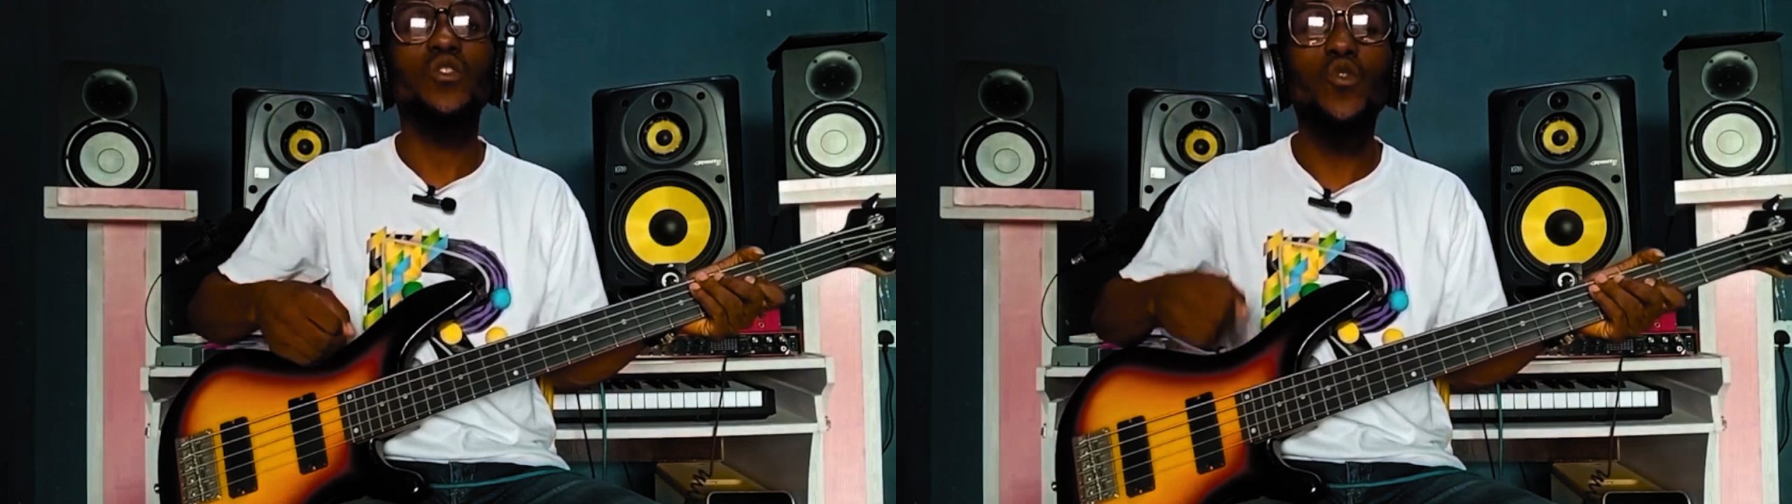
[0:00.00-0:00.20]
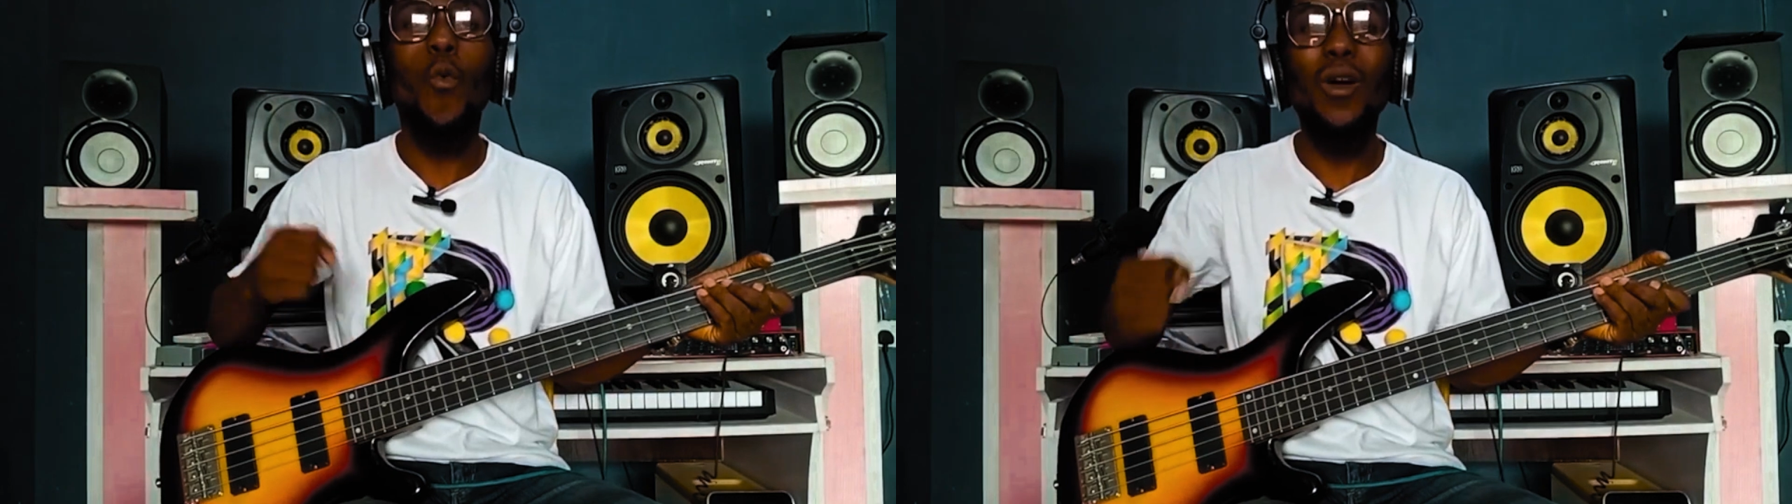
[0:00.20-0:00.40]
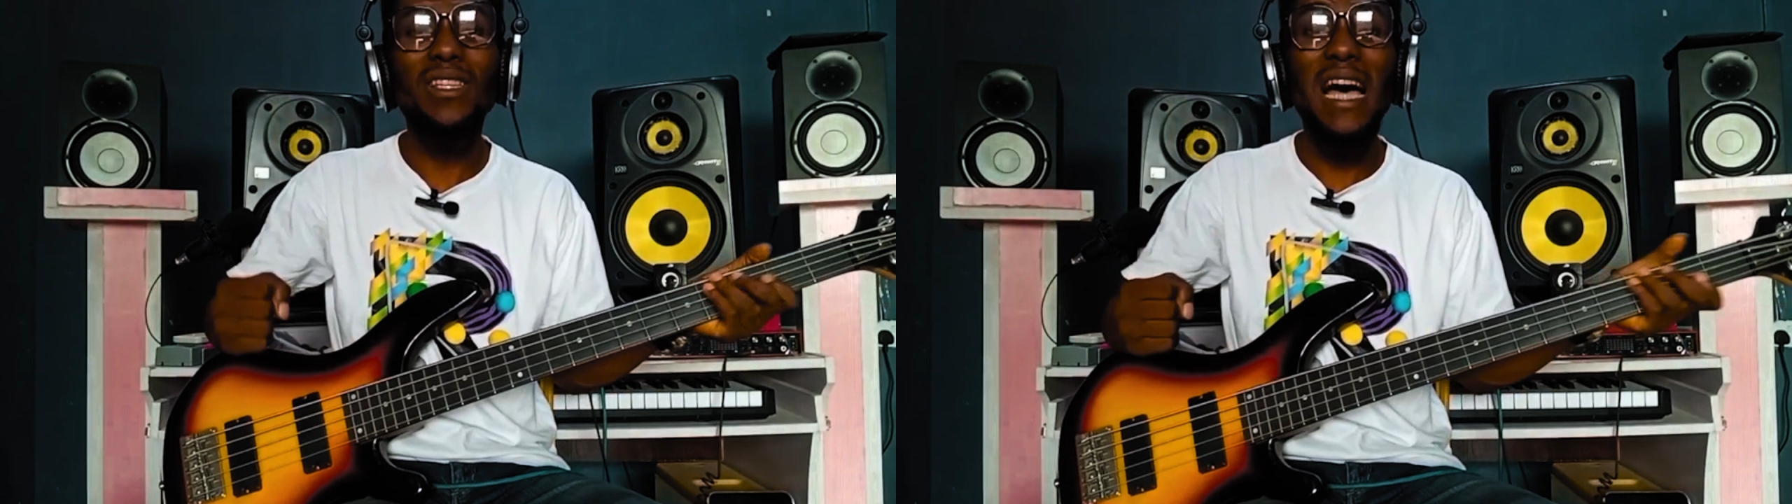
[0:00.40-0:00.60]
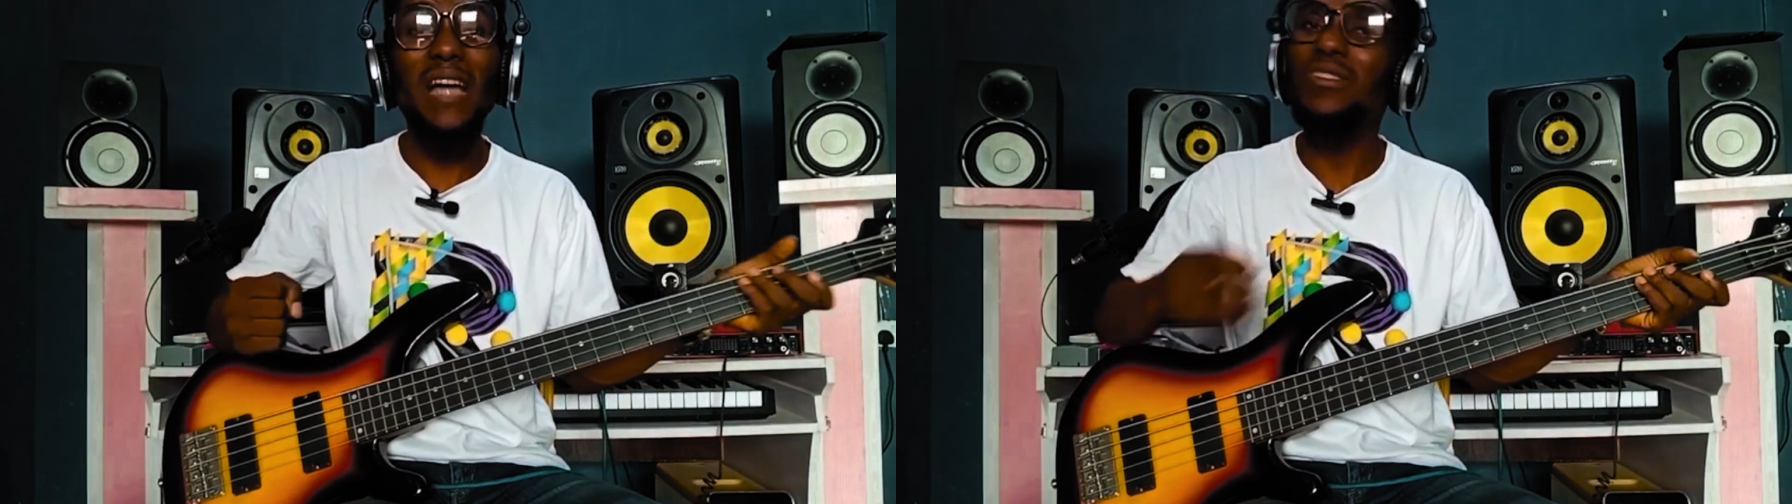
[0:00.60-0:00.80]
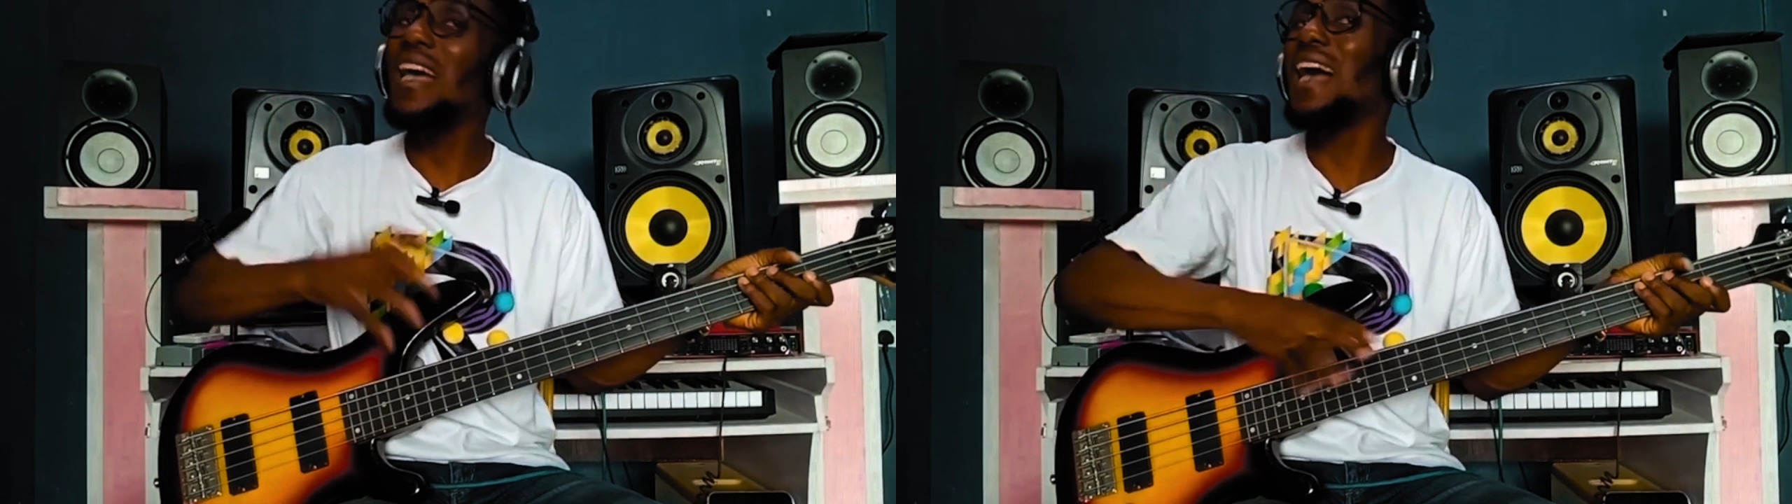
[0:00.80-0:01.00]
what are those
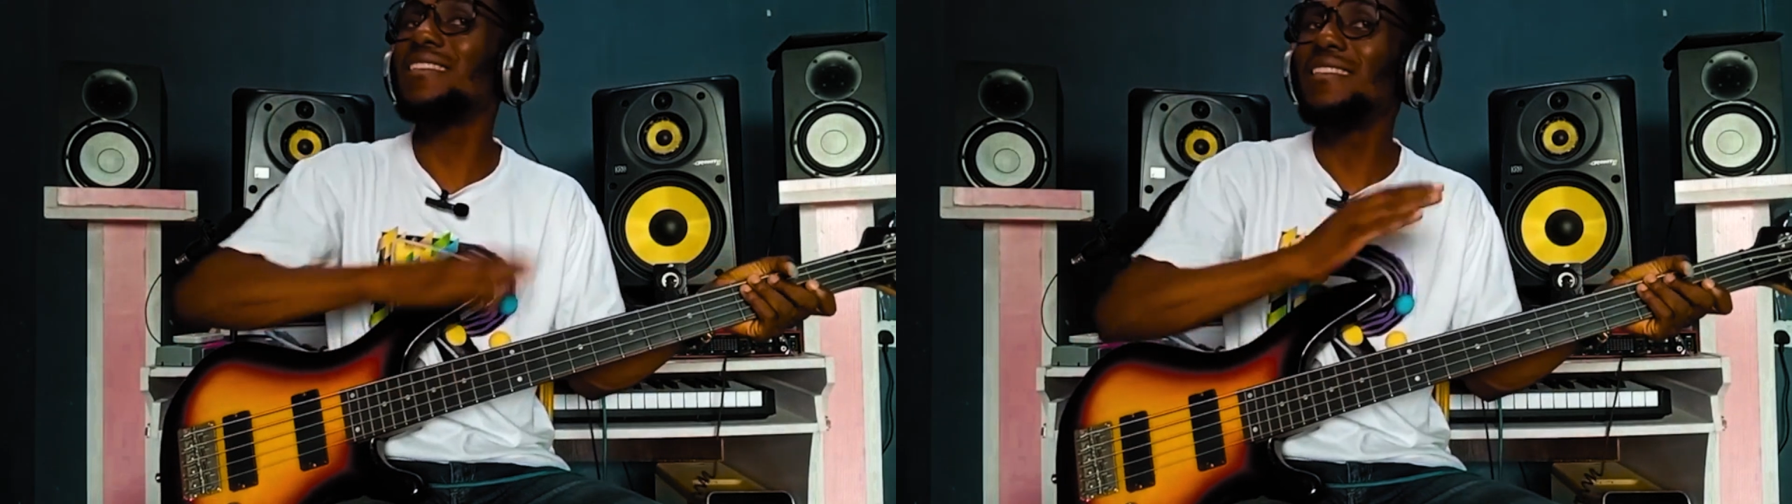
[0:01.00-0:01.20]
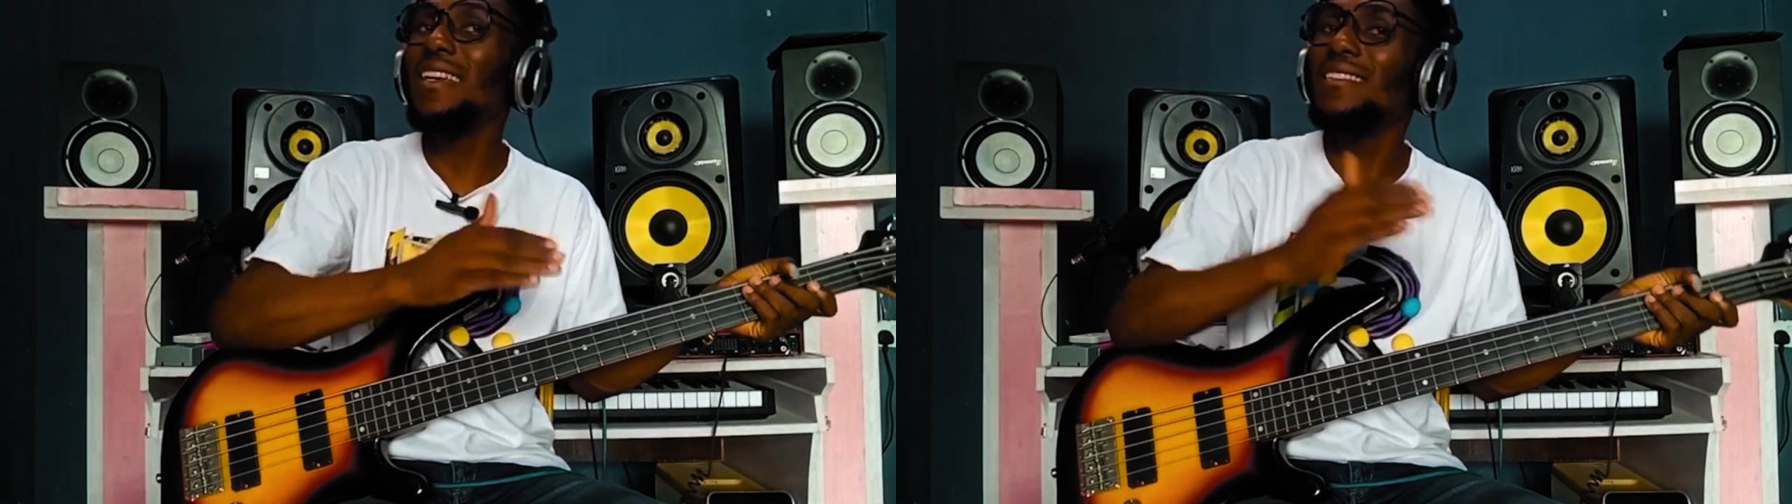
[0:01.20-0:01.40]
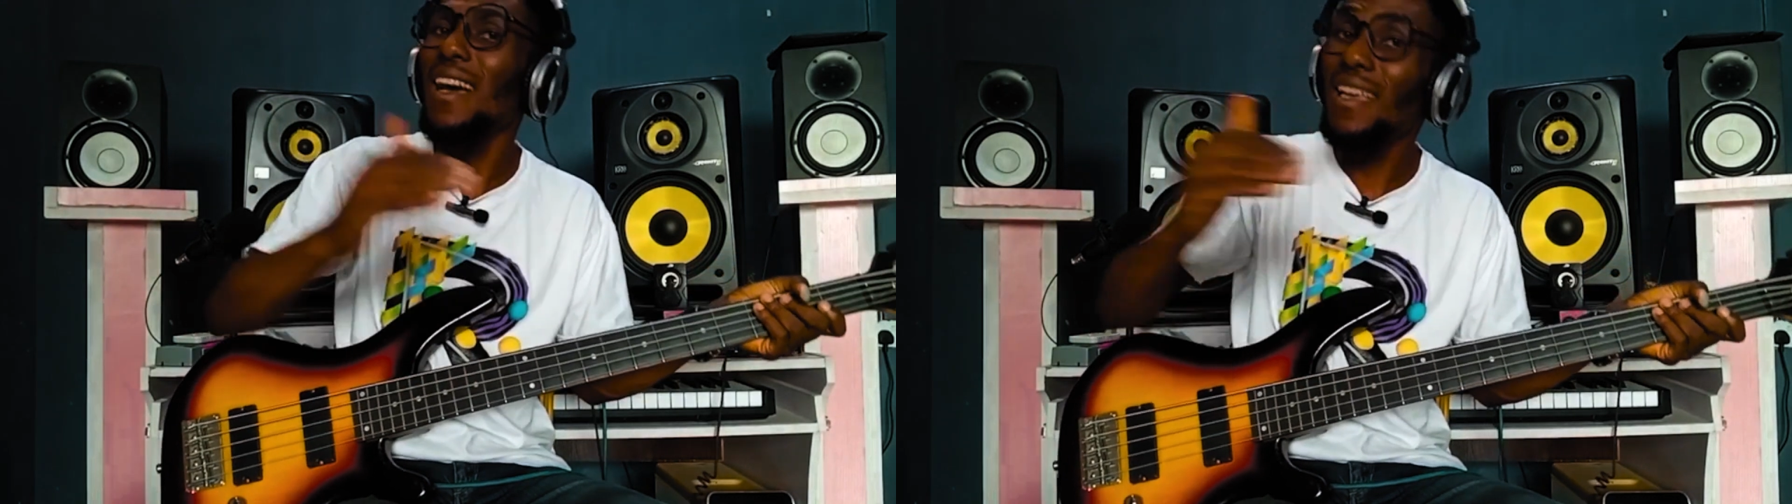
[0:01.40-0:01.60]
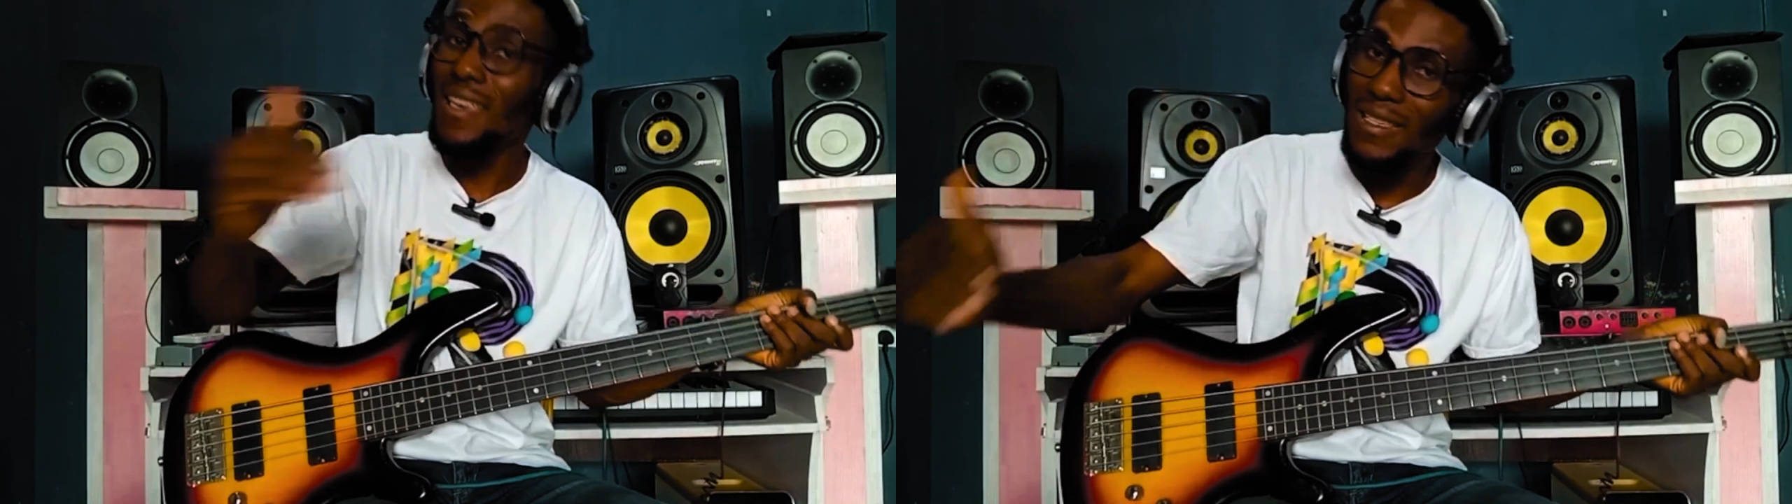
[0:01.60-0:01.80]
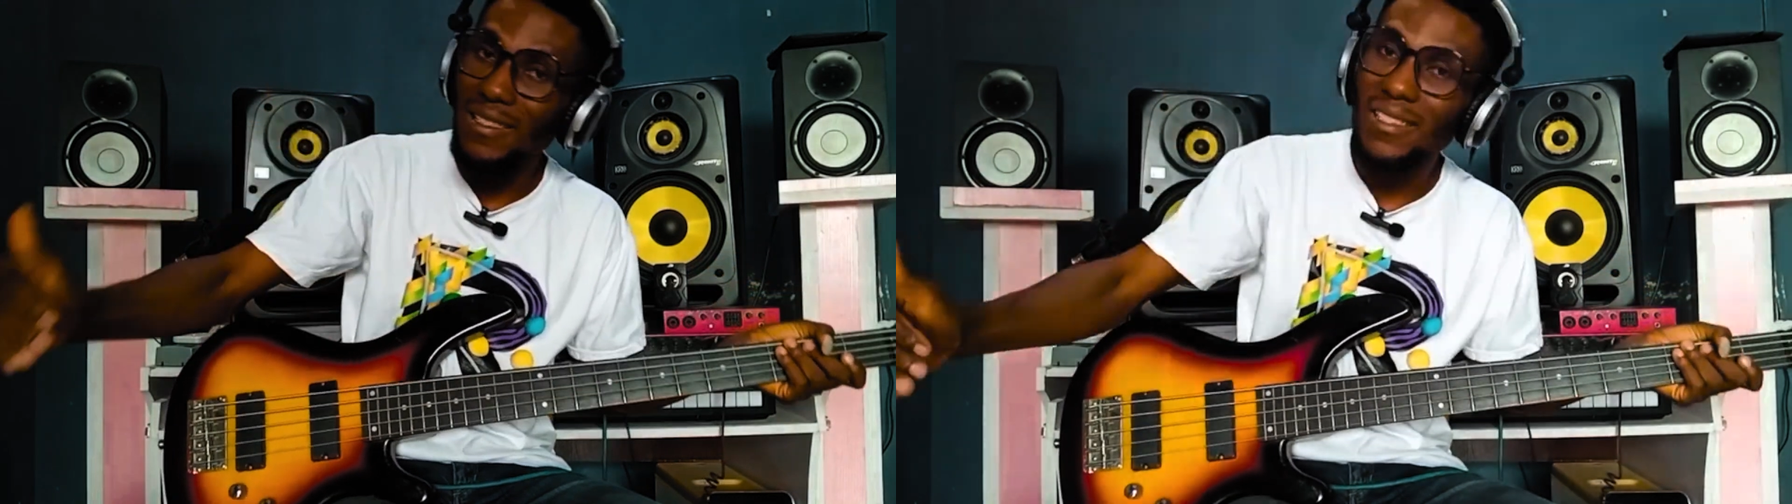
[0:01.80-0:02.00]
accidental
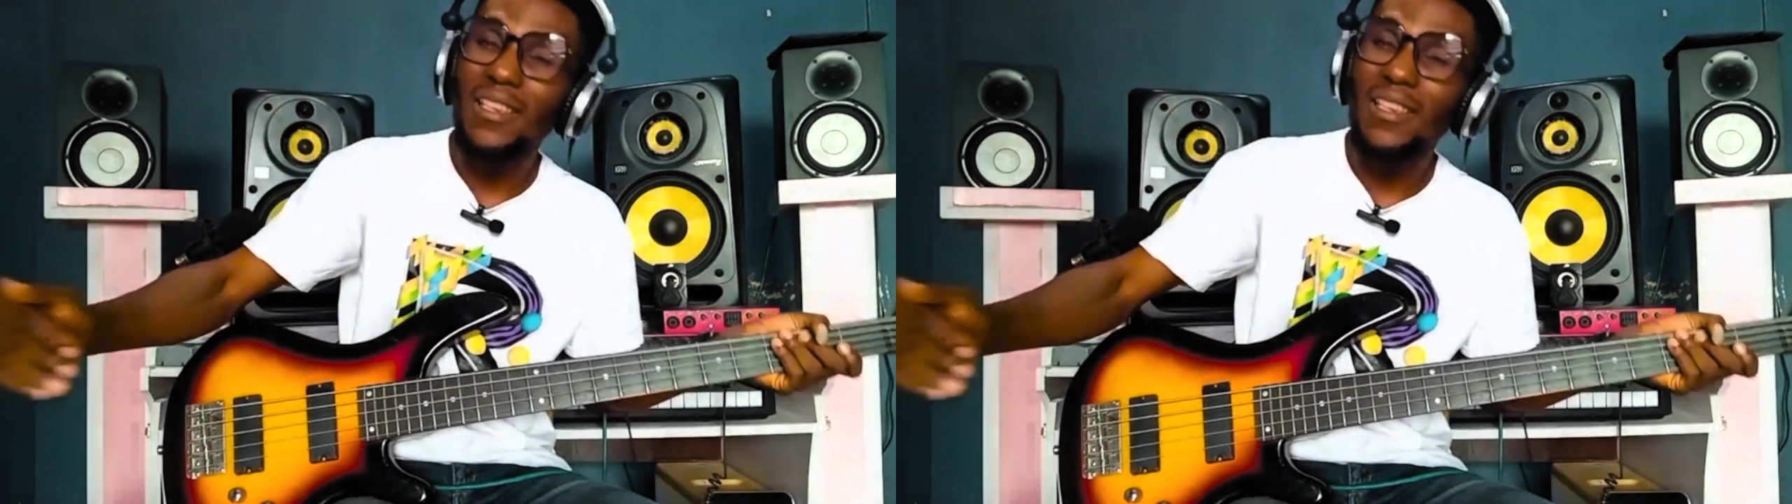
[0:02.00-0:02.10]
keys?